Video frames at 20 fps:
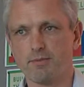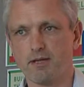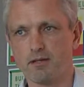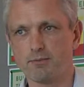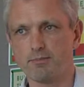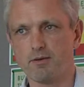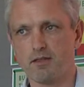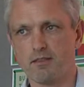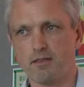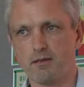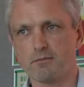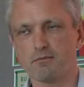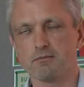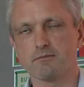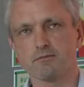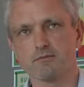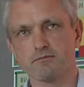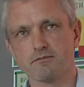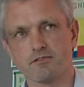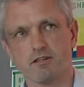paid by them,
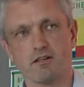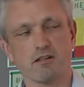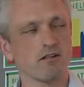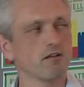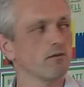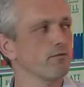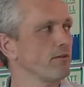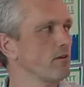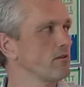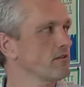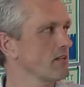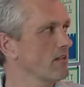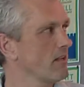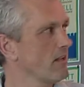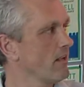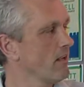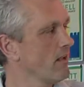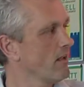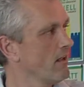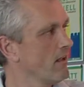slightly confusingly.